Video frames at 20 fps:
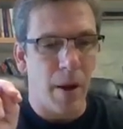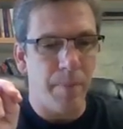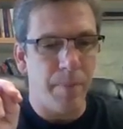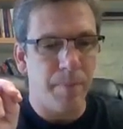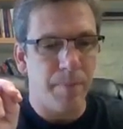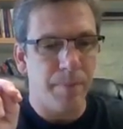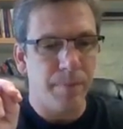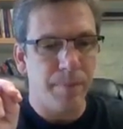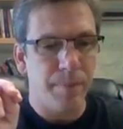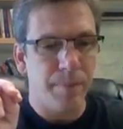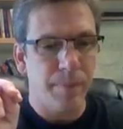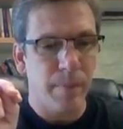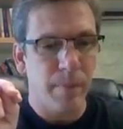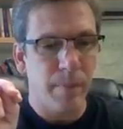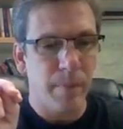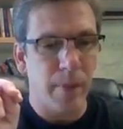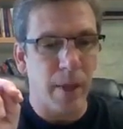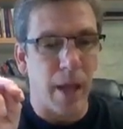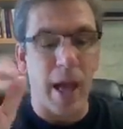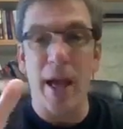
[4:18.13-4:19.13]
Um,
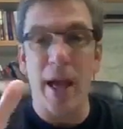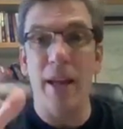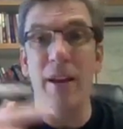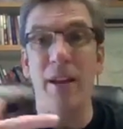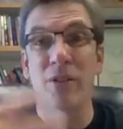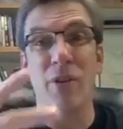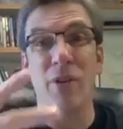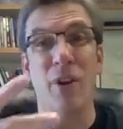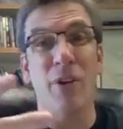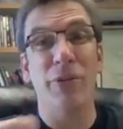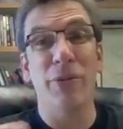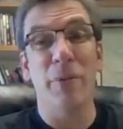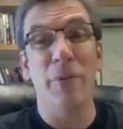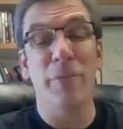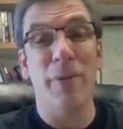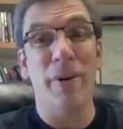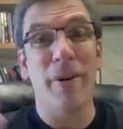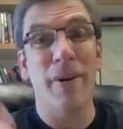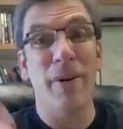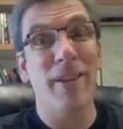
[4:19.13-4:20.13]
and it's also
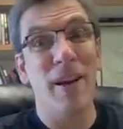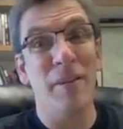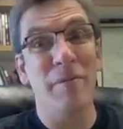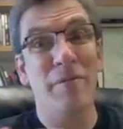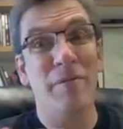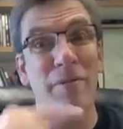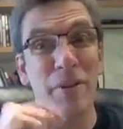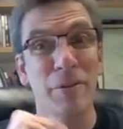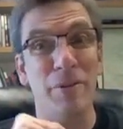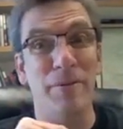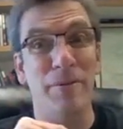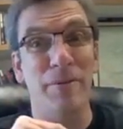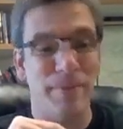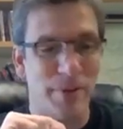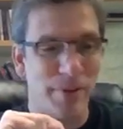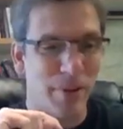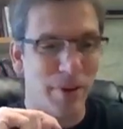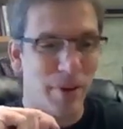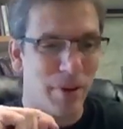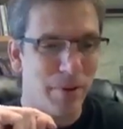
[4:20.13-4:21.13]
part of love, too.
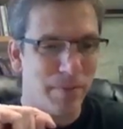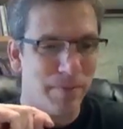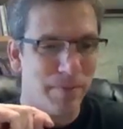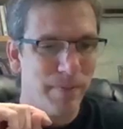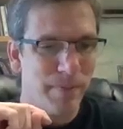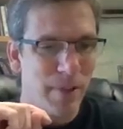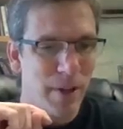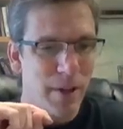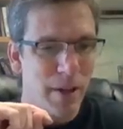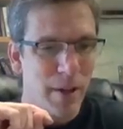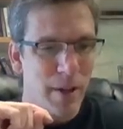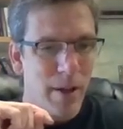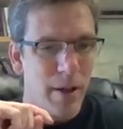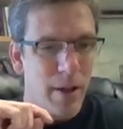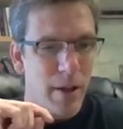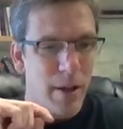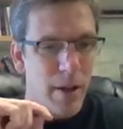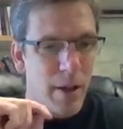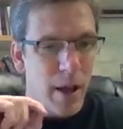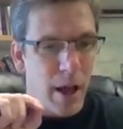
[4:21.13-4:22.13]
So,
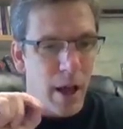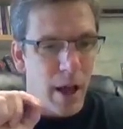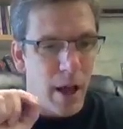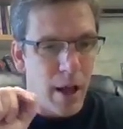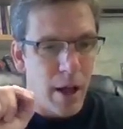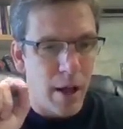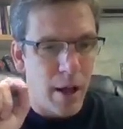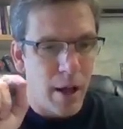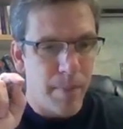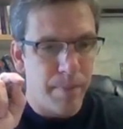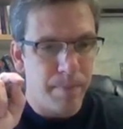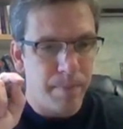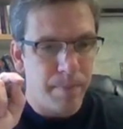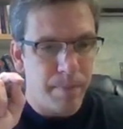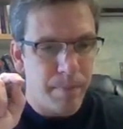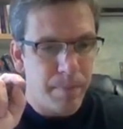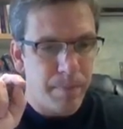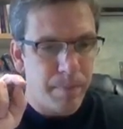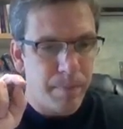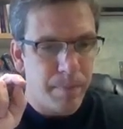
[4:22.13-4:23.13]
um,
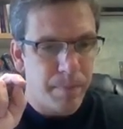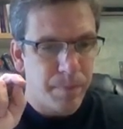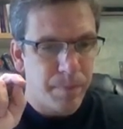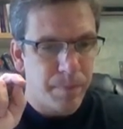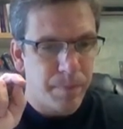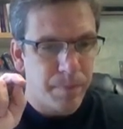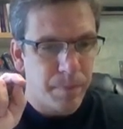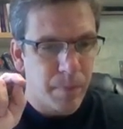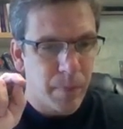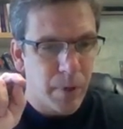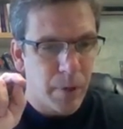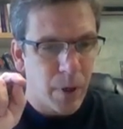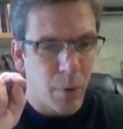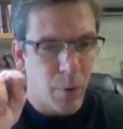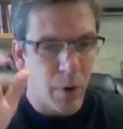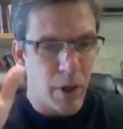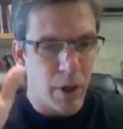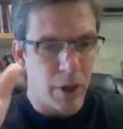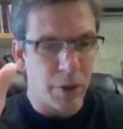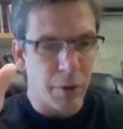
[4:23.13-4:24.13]

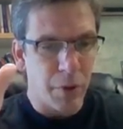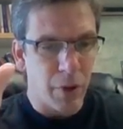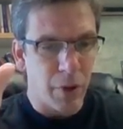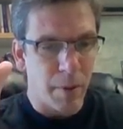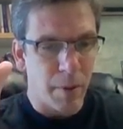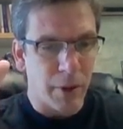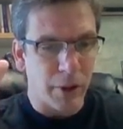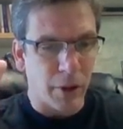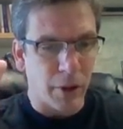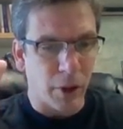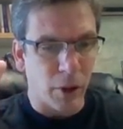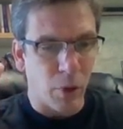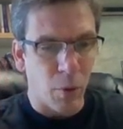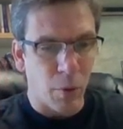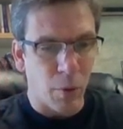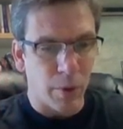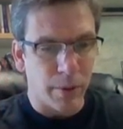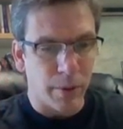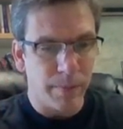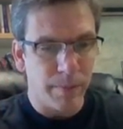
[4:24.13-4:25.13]
what else do we learn about the
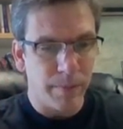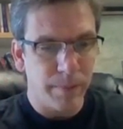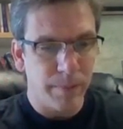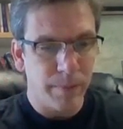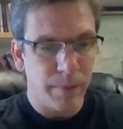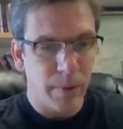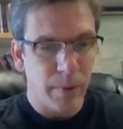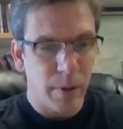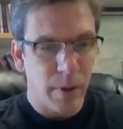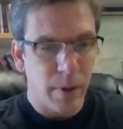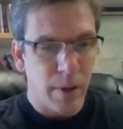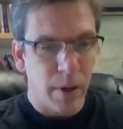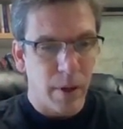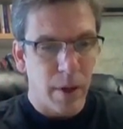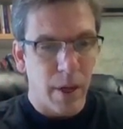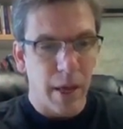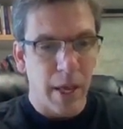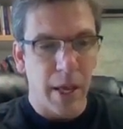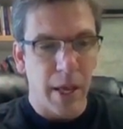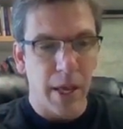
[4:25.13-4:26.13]
Lord?
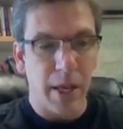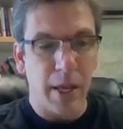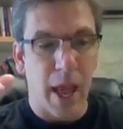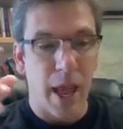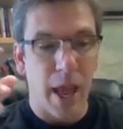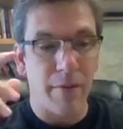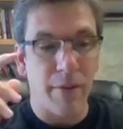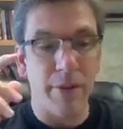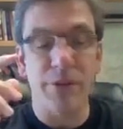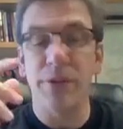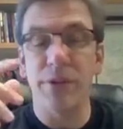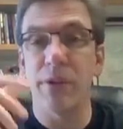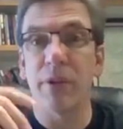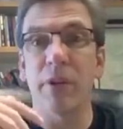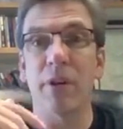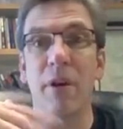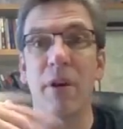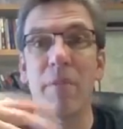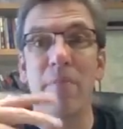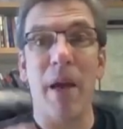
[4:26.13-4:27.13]
He gave us
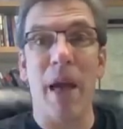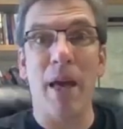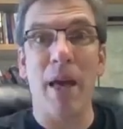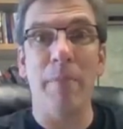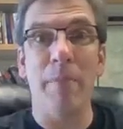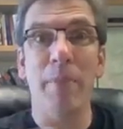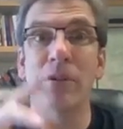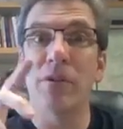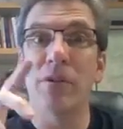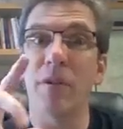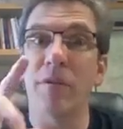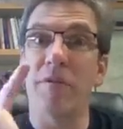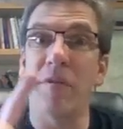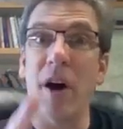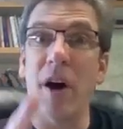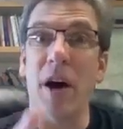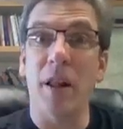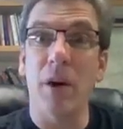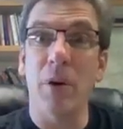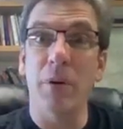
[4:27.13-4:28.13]
commandments to
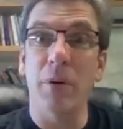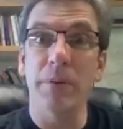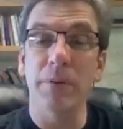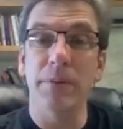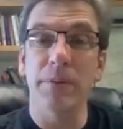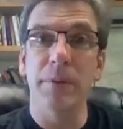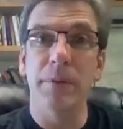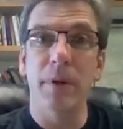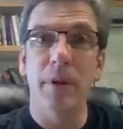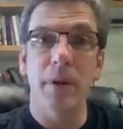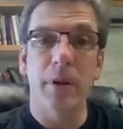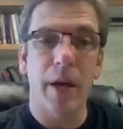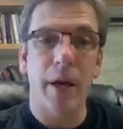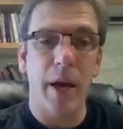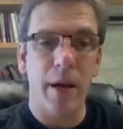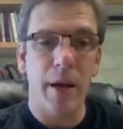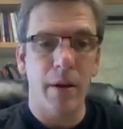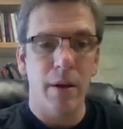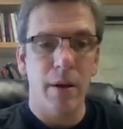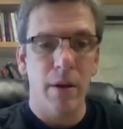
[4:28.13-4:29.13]
follow.
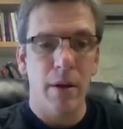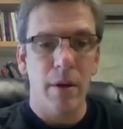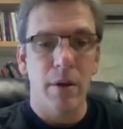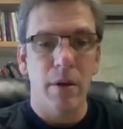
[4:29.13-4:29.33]
Okay.